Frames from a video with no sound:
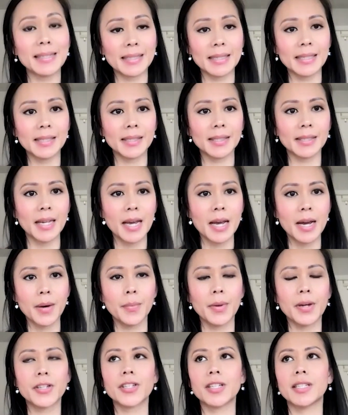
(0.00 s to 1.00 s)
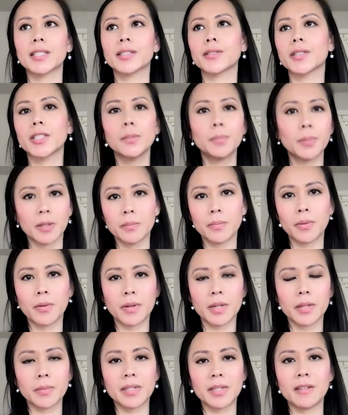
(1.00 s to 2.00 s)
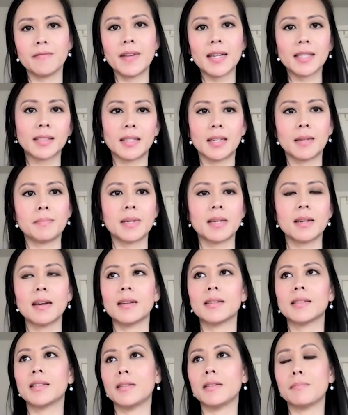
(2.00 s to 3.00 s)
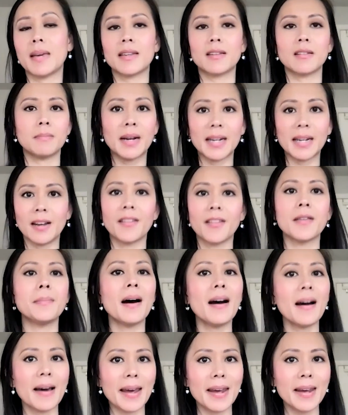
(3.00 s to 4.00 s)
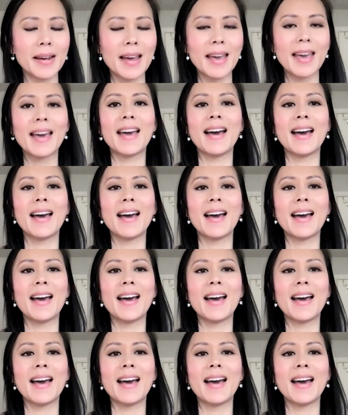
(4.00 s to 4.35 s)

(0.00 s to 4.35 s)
basis, which is super important when you're investing because you make your money on the buy.